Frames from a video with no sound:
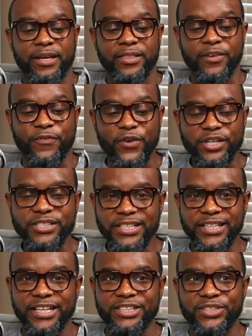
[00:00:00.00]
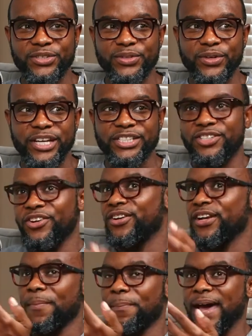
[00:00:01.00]
The first thing they do is
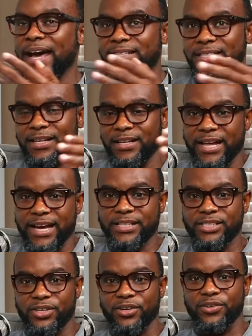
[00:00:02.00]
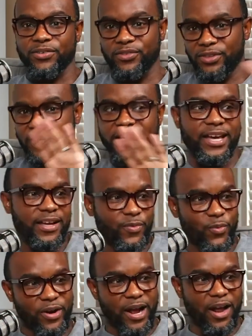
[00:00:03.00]
turn their back to the light. So look at
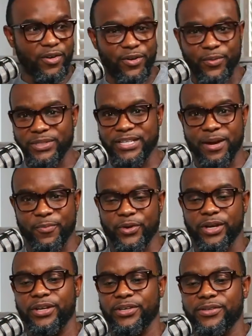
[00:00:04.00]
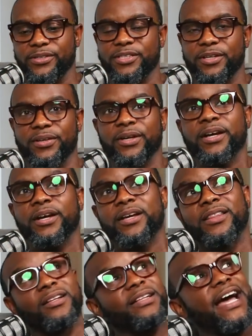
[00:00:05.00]
where, I don't know which camera we're going to use. So
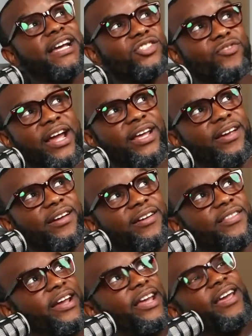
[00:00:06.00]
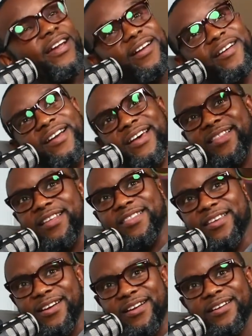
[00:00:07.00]
the lights right here, they're here and they're
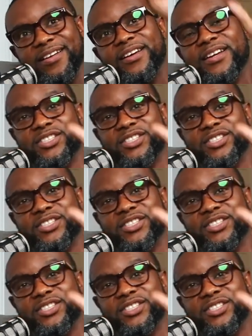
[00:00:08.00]
there.